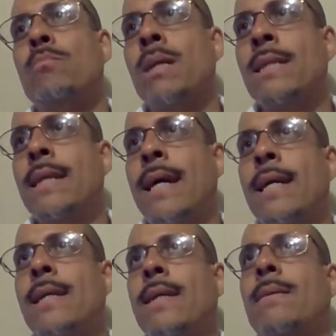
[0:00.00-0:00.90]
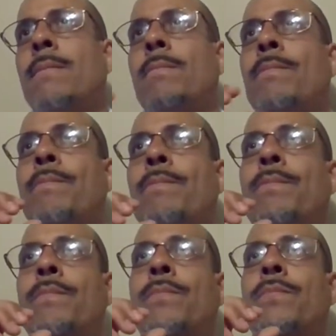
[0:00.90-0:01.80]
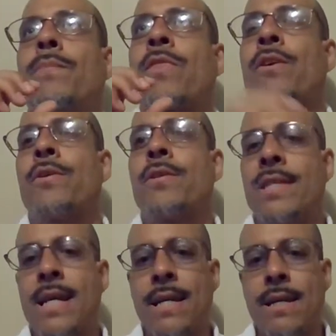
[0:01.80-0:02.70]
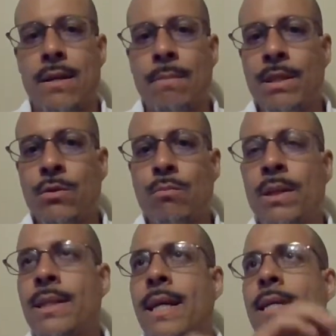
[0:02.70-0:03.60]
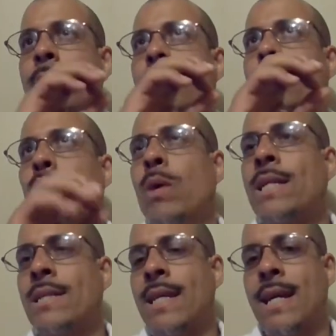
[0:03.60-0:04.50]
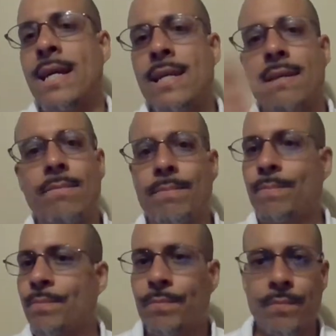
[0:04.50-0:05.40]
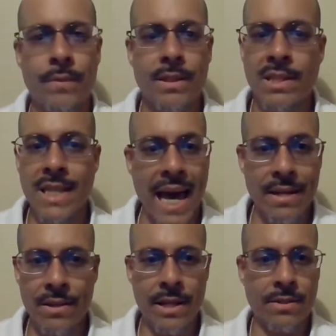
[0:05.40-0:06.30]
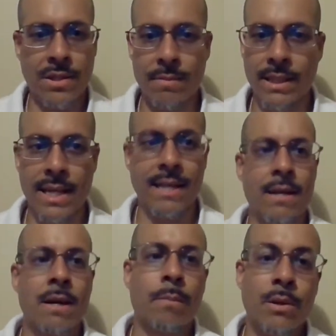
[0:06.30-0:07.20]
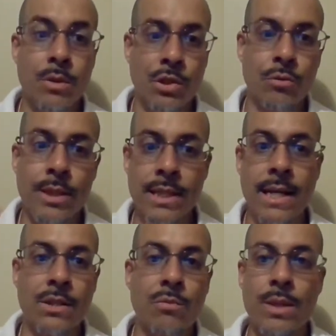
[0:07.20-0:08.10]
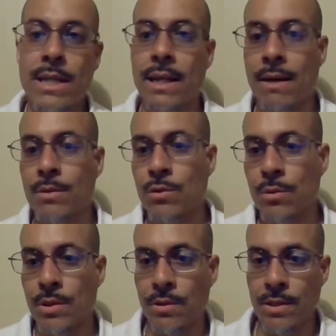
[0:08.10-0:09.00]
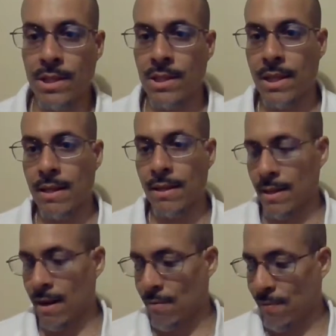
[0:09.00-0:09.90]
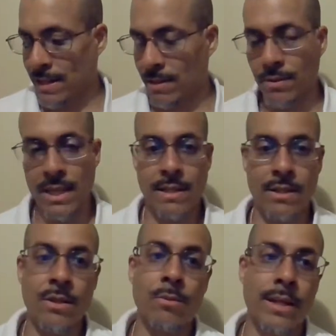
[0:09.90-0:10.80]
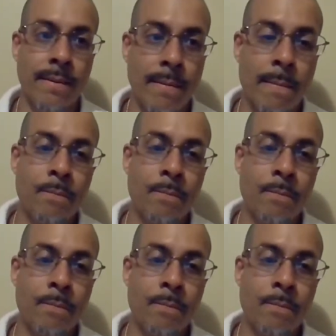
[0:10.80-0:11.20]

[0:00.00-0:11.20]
Monday, Thursday. I may do Monday, Wednesday, Saturday, or something like that. But it was 3 days a week, and I was doing 36-hour fast. I was like, you know what?